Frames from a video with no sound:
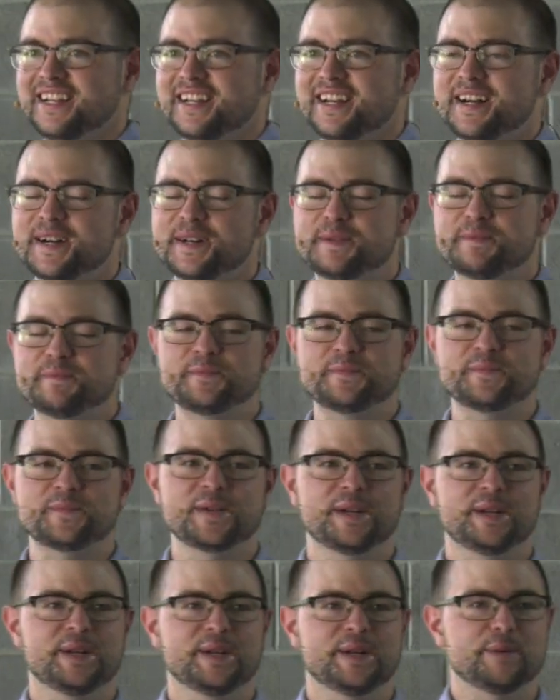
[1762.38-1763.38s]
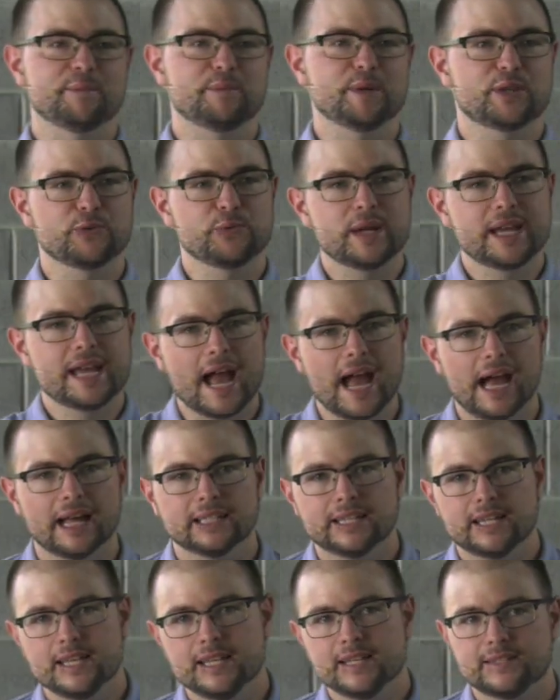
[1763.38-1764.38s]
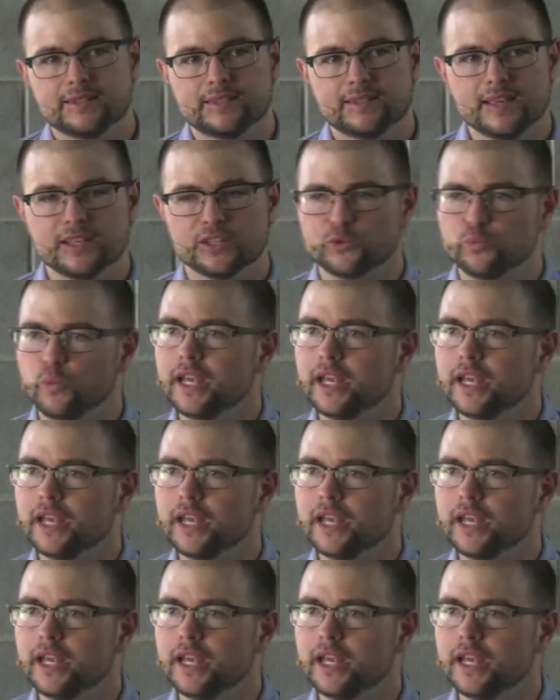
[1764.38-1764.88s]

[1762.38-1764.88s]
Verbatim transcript: But the reality is this: